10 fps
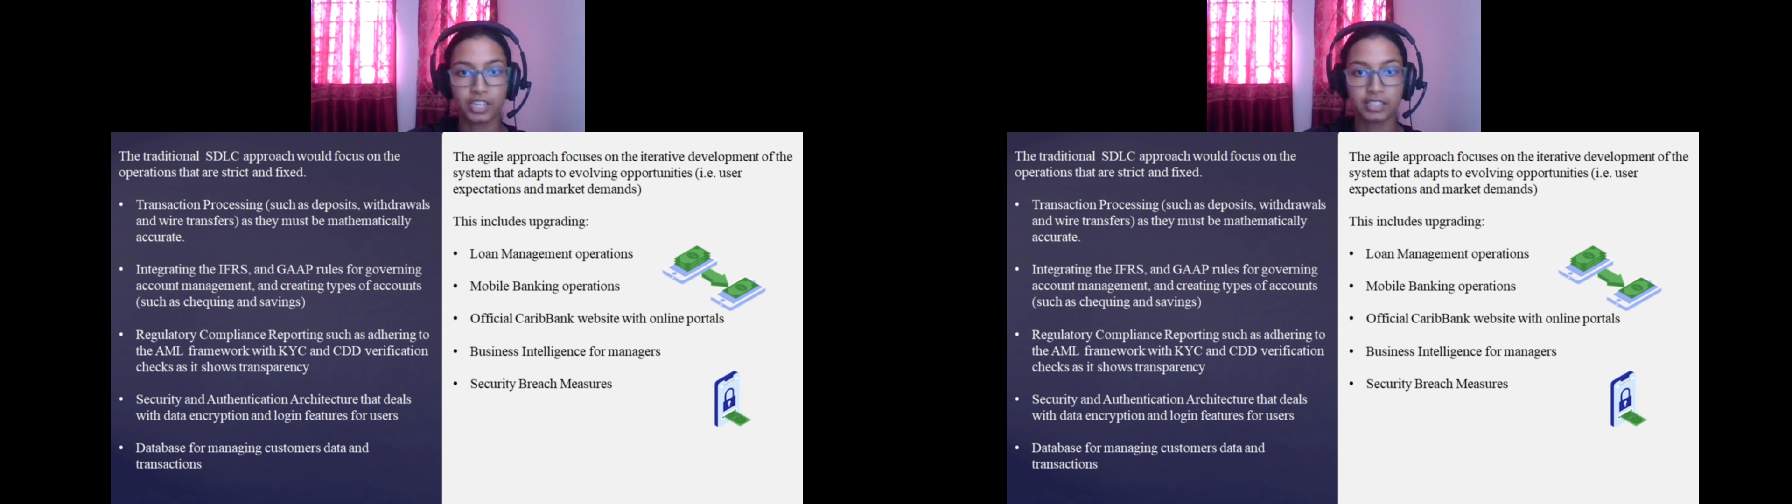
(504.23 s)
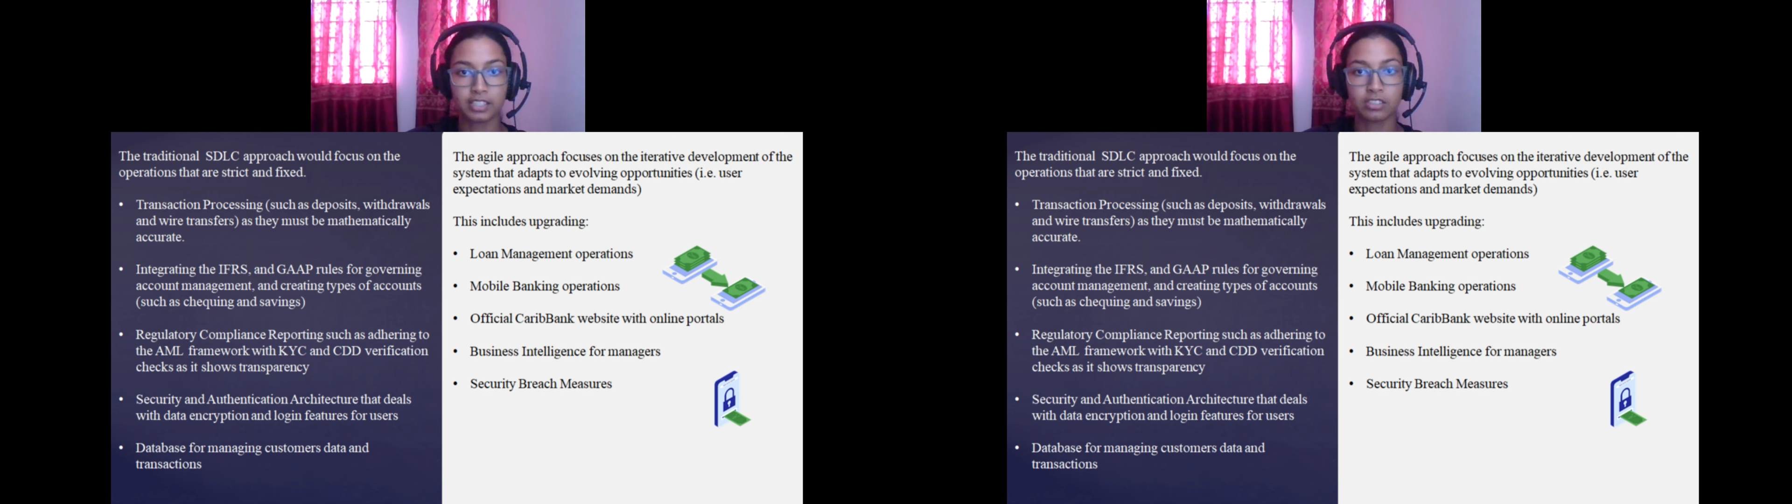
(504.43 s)

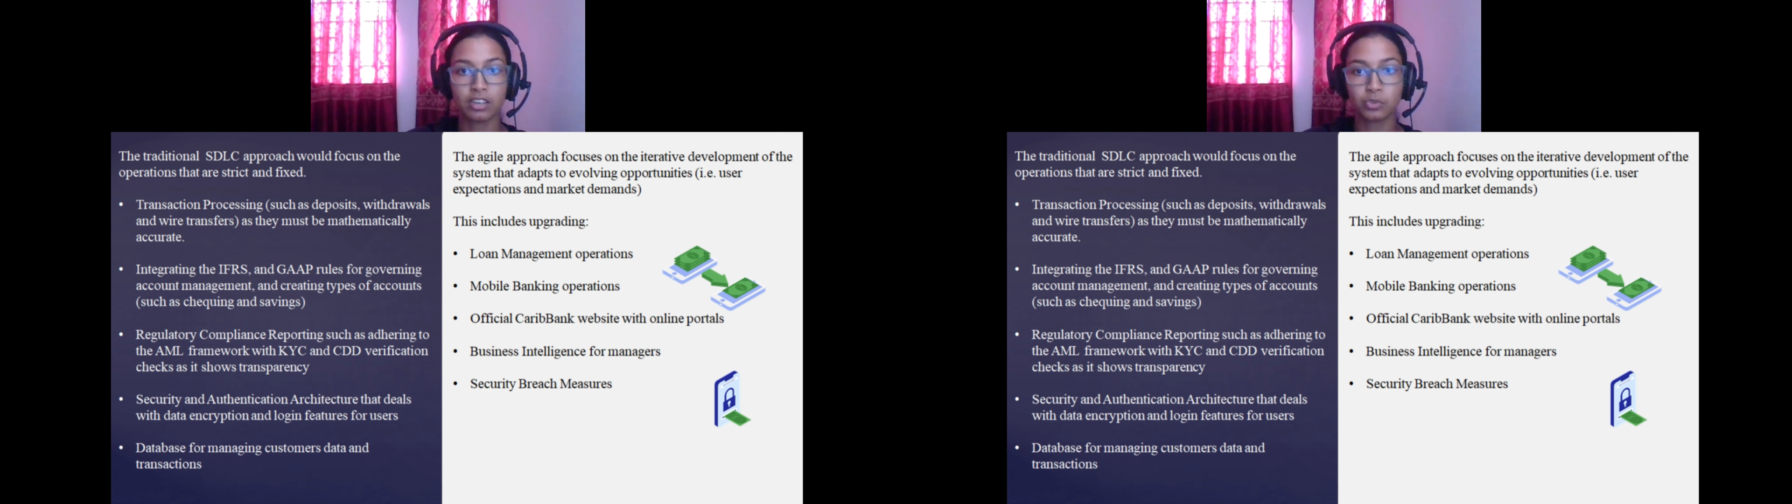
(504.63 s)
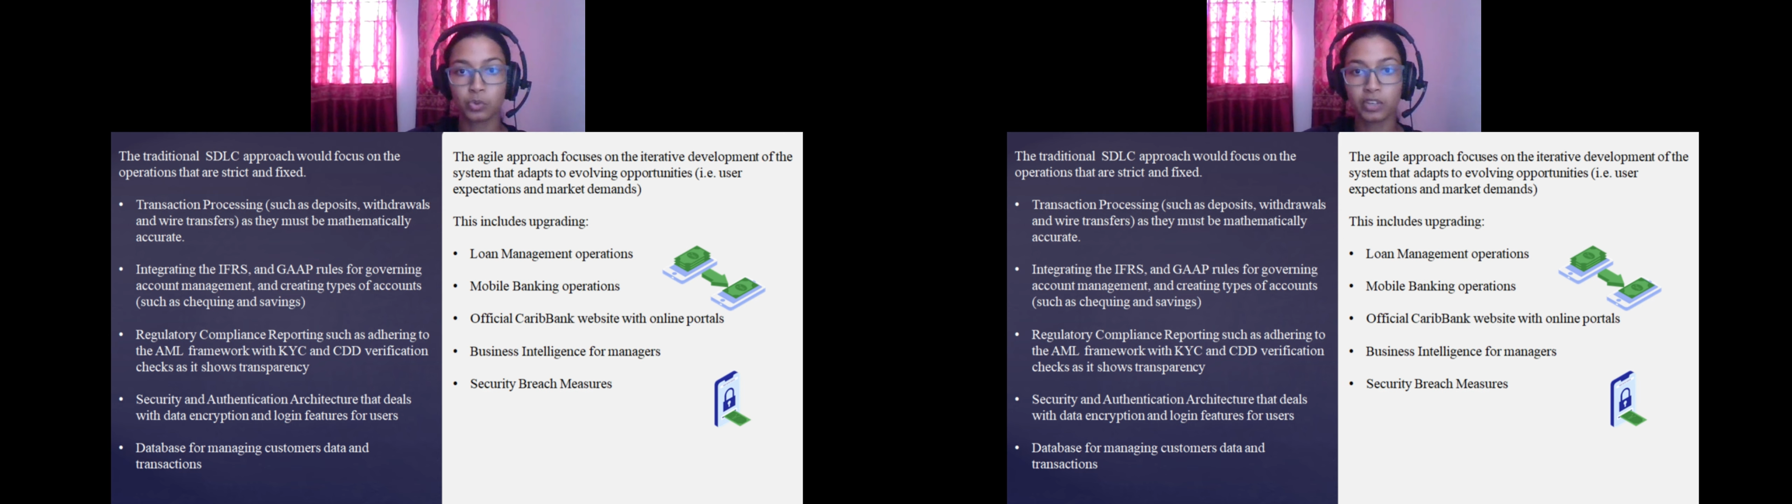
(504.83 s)
as a
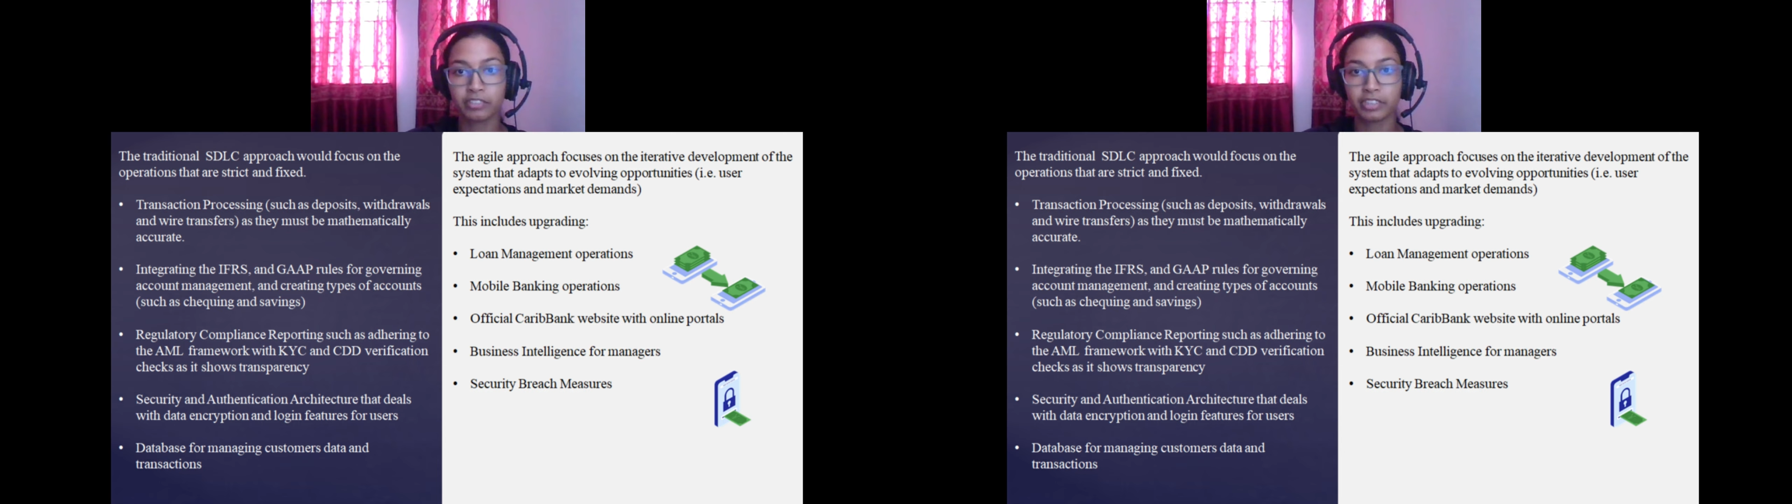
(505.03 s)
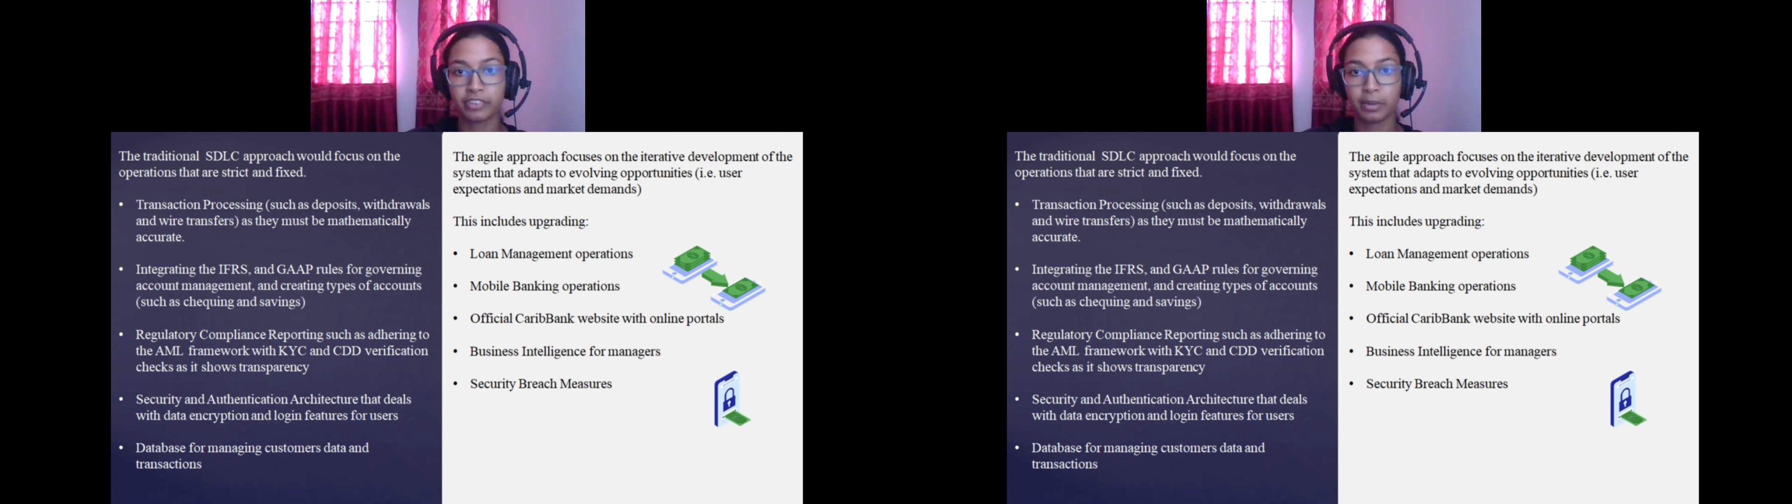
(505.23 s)
software
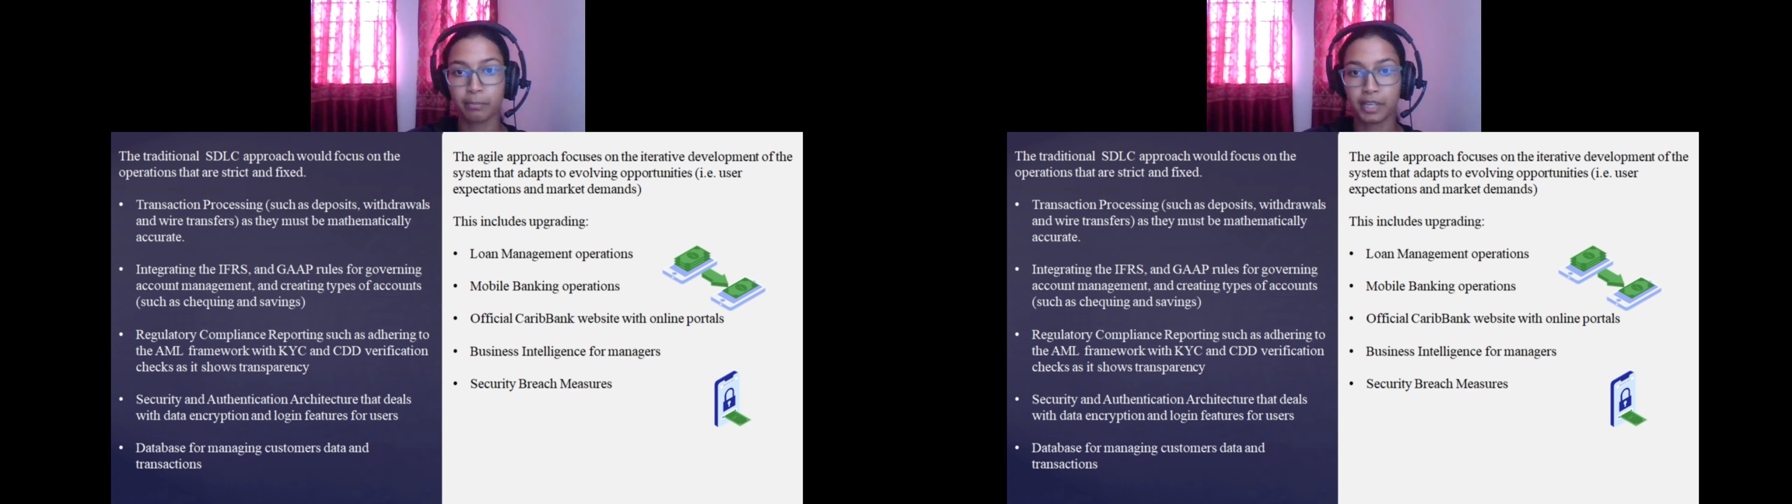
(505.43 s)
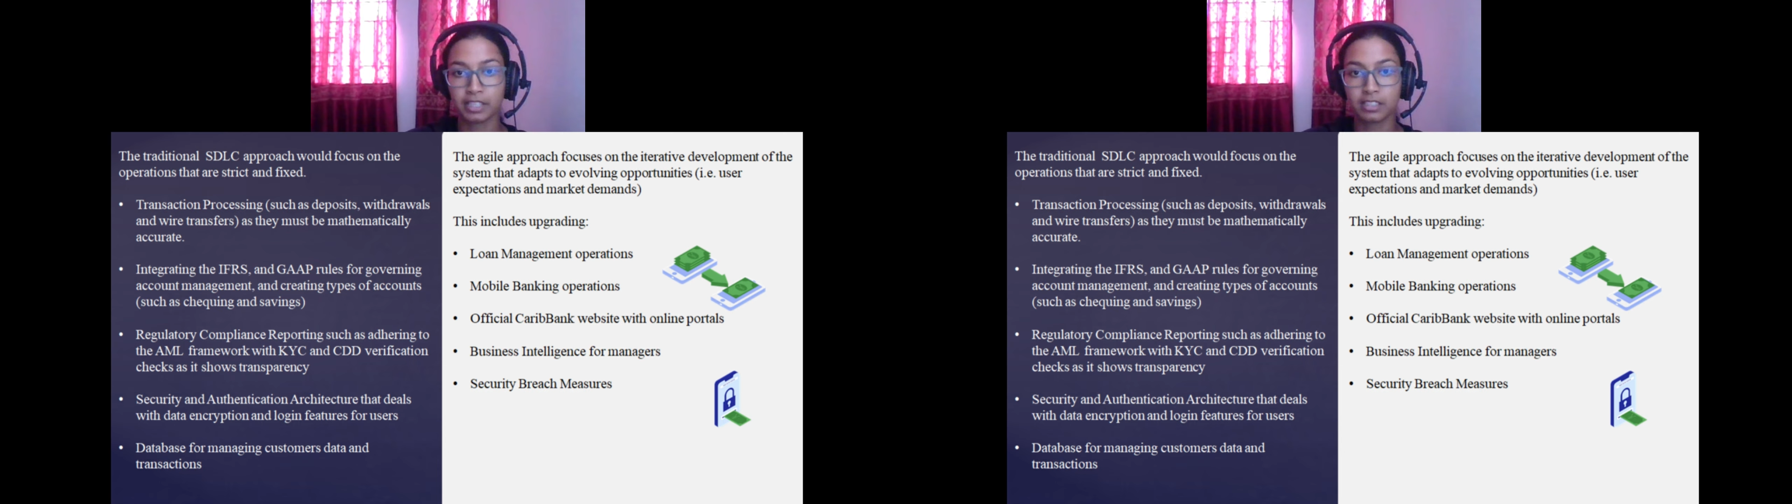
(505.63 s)

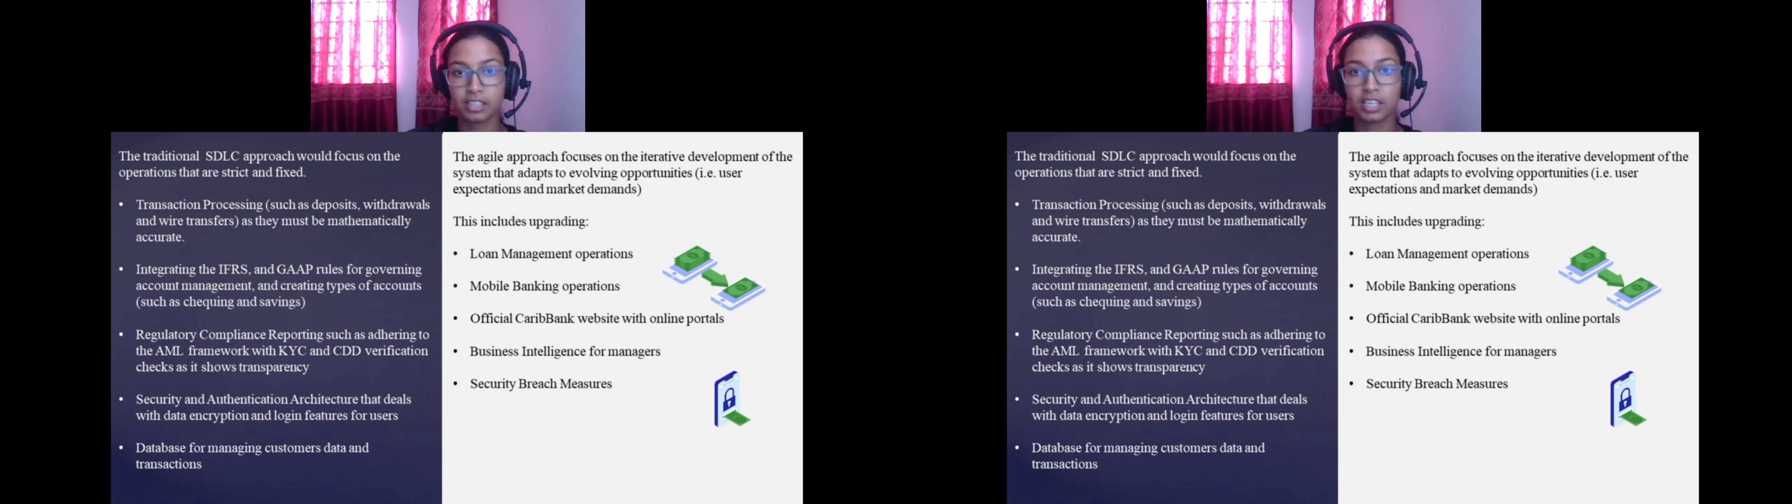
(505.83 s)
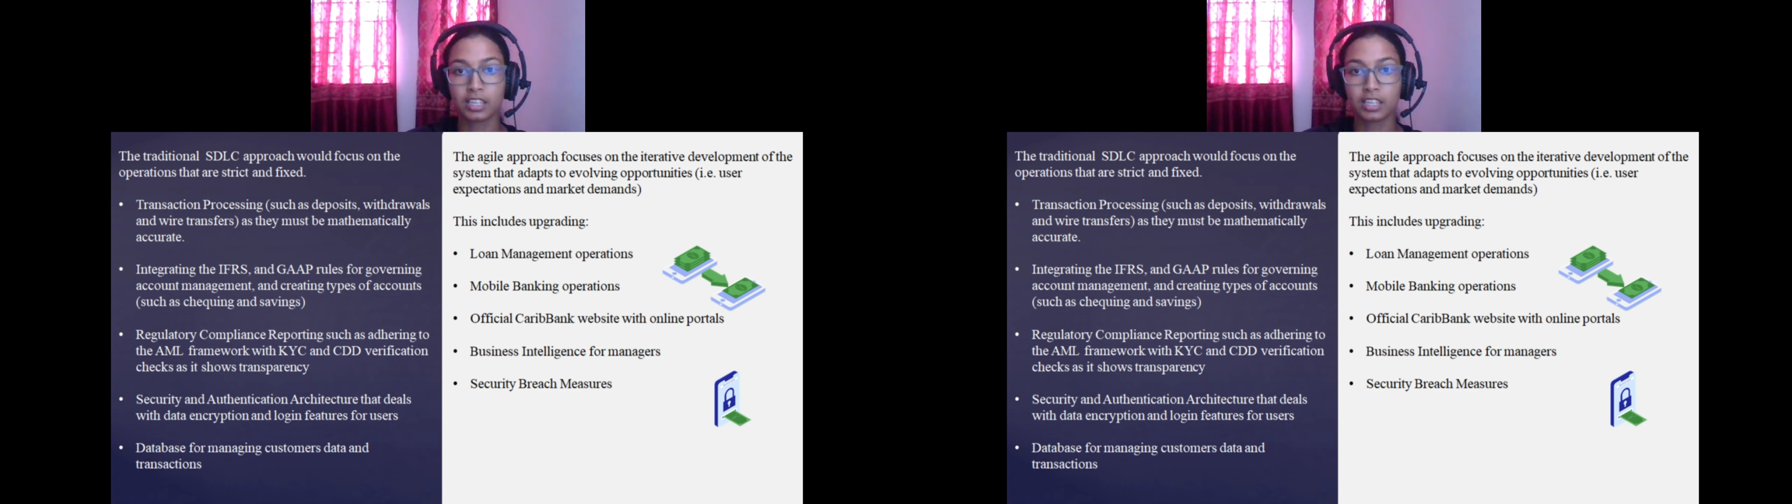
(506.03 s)
development